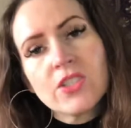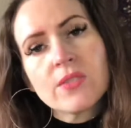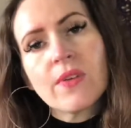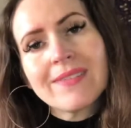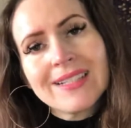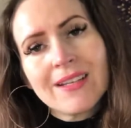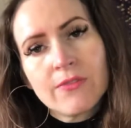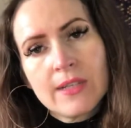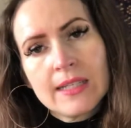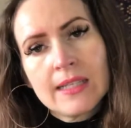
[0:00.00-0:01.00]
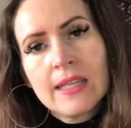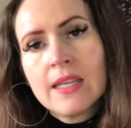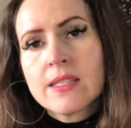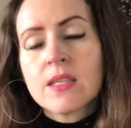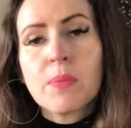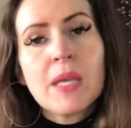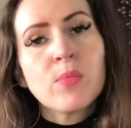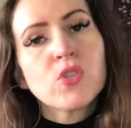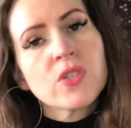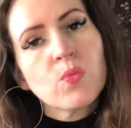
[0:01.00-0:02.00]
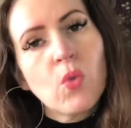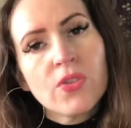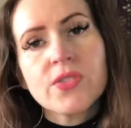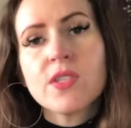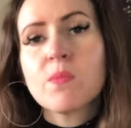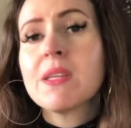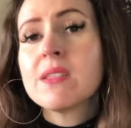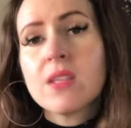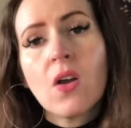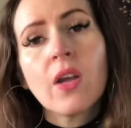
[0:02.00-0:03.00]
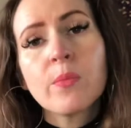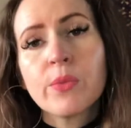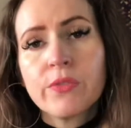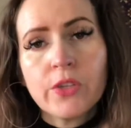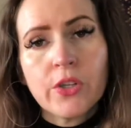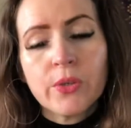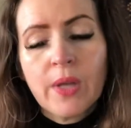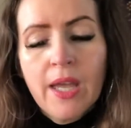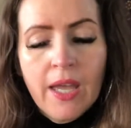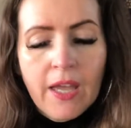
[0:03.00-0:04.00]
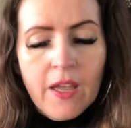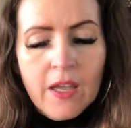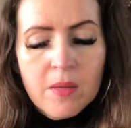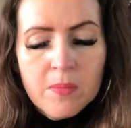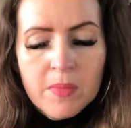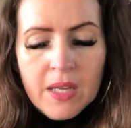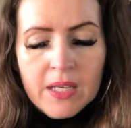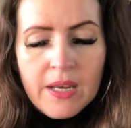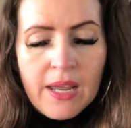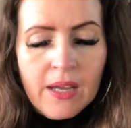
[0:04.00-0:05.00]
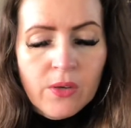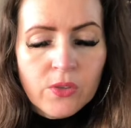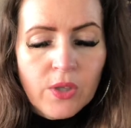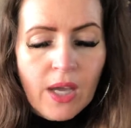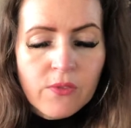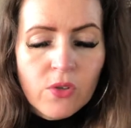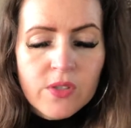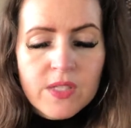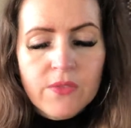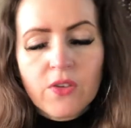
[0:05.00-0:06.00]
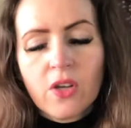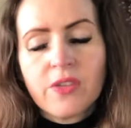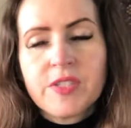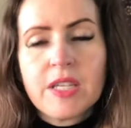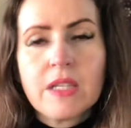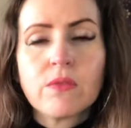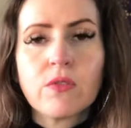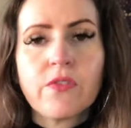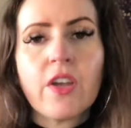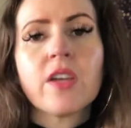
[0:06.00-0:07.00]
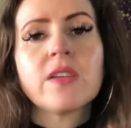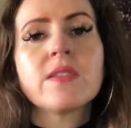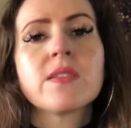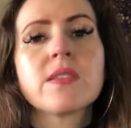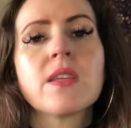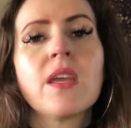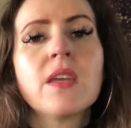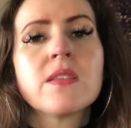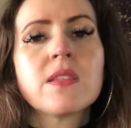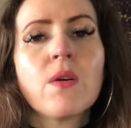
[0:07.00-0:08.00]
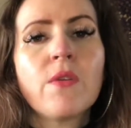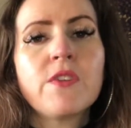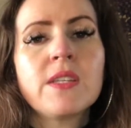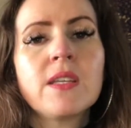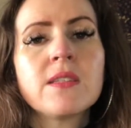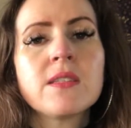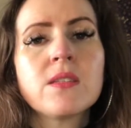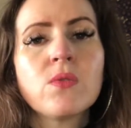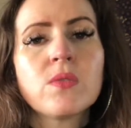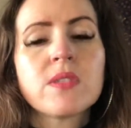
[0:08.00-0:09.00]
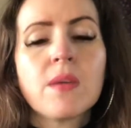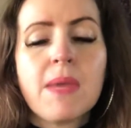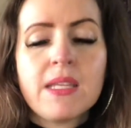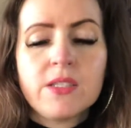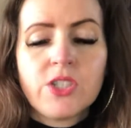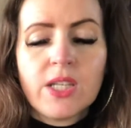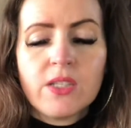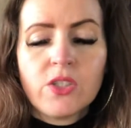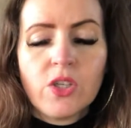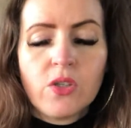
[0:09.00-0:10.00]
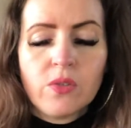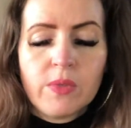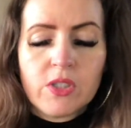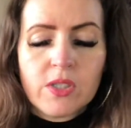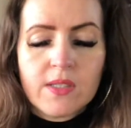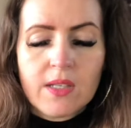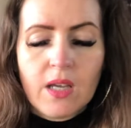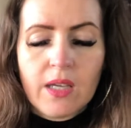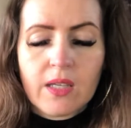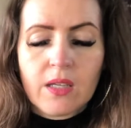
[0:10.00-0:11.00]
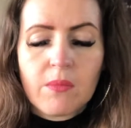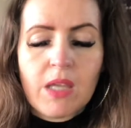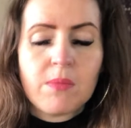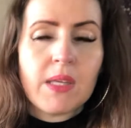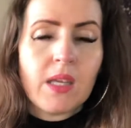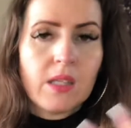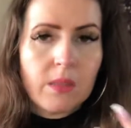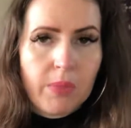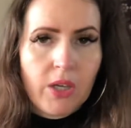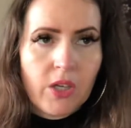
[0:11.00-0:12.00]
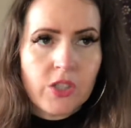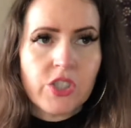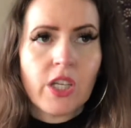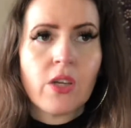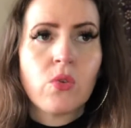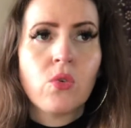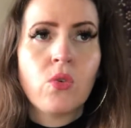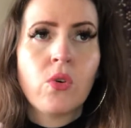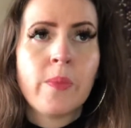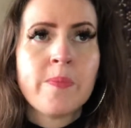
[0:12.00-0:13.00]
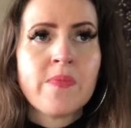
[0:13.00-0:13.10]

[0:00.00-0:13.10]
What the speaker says: is very lovely. So people just want to spend time with you. Now, you have got the Death card here reversed. So I think there's still some energy in you, which is like maybe either purging or